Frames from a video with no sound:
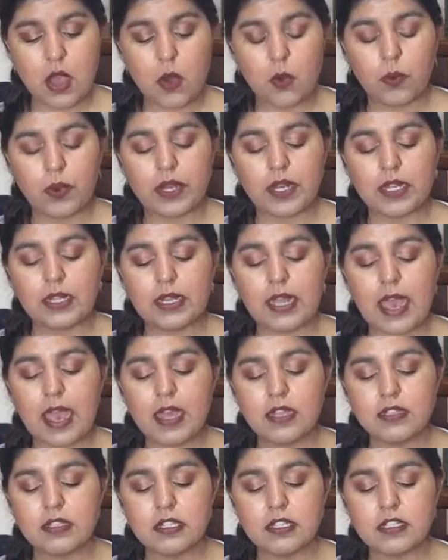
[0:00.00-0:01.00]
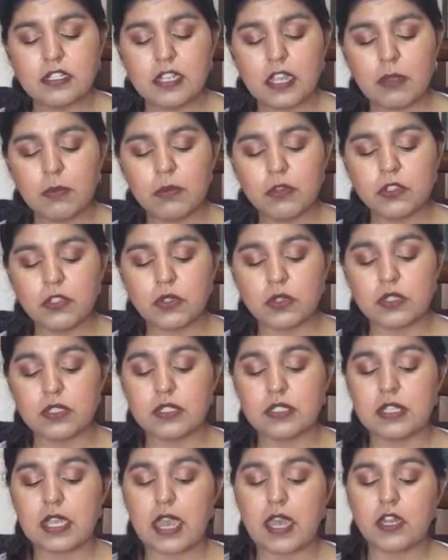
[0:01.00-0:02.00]
When at last his neighbors could
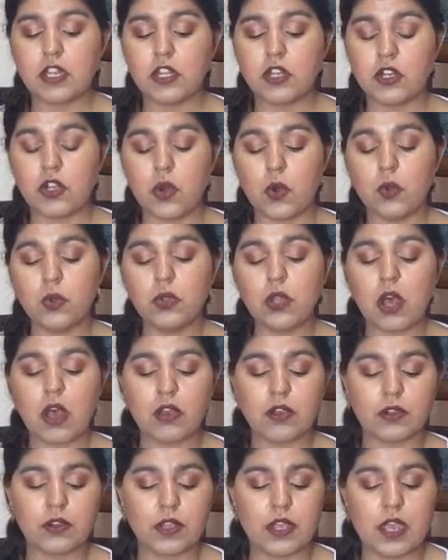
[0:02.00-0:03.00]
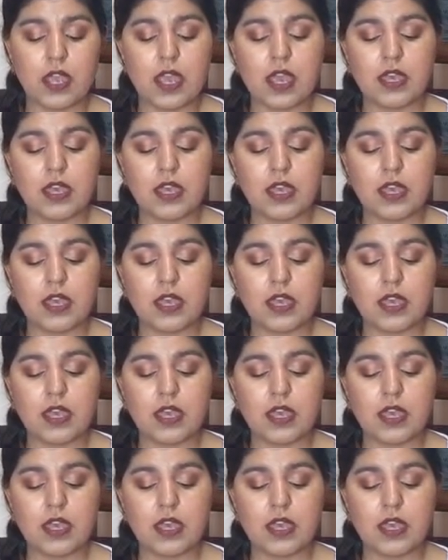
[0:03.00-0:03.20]
stand it no longer,